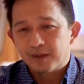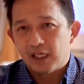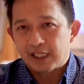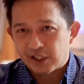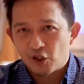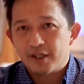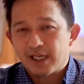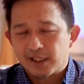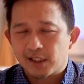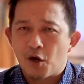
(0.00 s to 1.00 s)
It is not
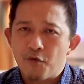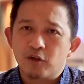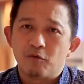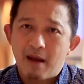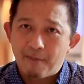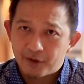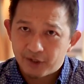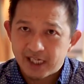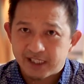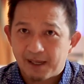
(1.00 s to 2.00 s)
necessary to
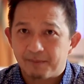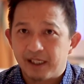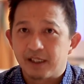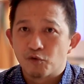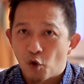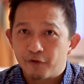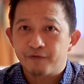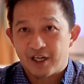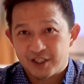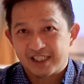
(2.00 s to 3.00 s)
memorize them in a rote
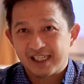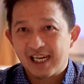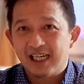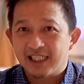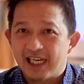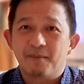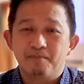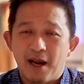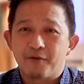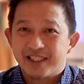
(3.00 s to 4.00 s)
fashion like a
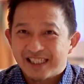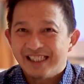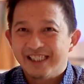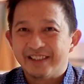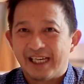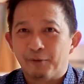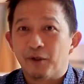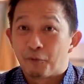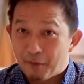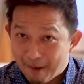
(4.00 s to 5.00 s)
parrot. They
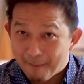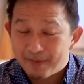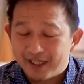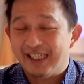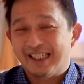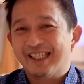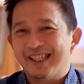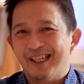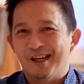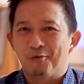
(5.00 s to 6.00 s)
will remember it
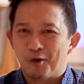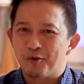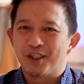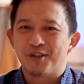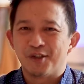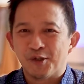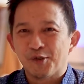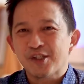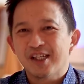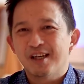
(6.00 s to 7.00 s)
if we were to
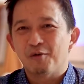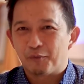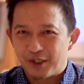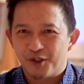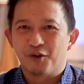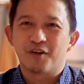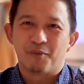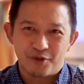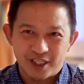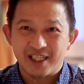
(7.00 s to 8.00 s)
use what we know from
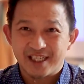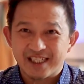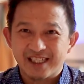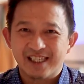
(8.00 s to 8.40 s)
research.